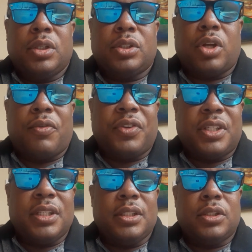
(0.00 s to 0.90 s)

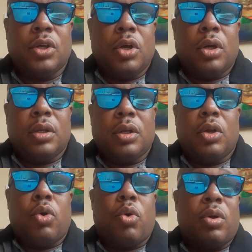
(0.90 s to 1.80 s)
services
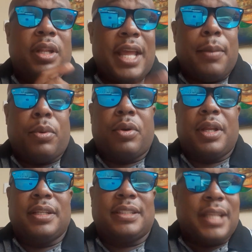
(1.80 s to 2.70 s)
or labor
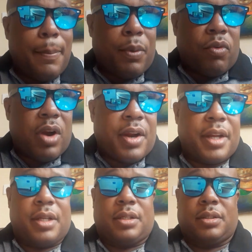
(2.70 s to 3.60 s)
is
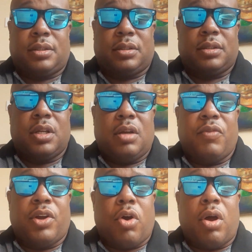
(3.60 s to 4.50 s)
temporary,
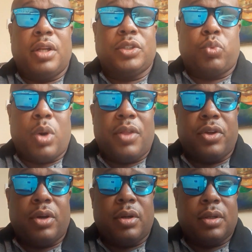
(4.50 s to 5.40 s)
regardless
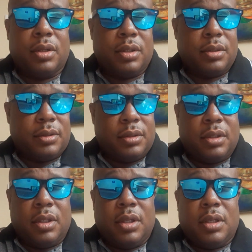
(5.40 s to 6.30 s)
whether
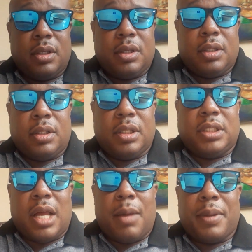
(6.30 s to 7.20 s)
the
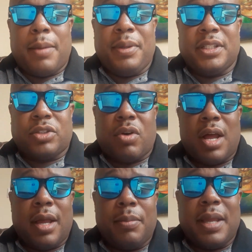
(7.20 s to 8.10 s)
job can be
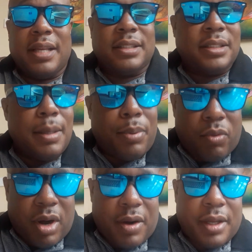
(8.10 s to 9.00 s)
described as
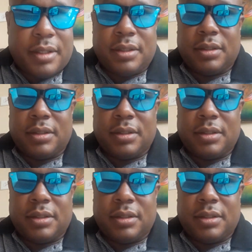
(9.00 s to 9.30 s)
temporary.